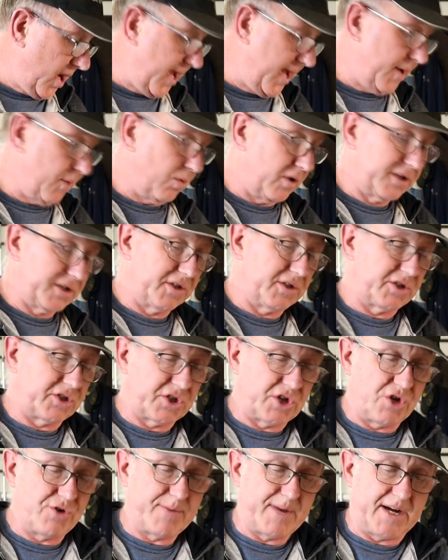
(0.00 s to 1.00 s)
It wasn't
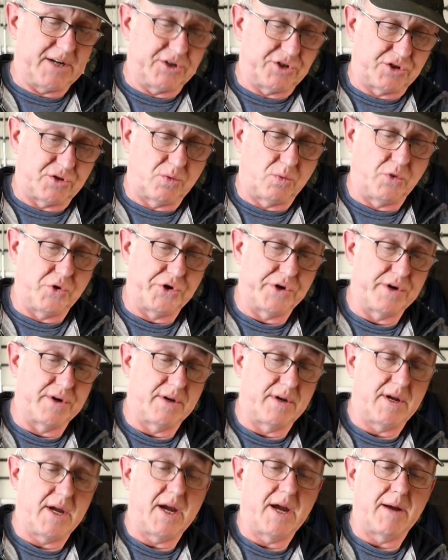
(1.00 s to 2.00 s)
so much the
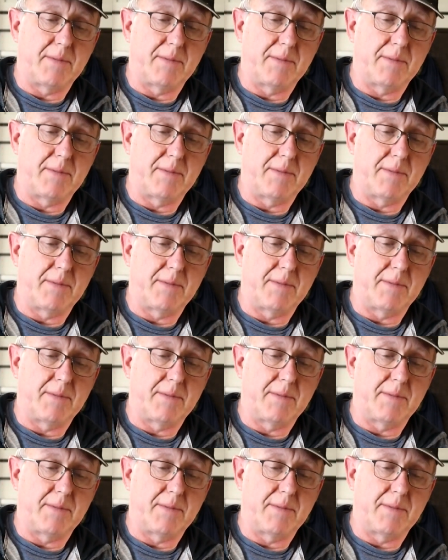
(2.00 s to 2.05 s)
wooden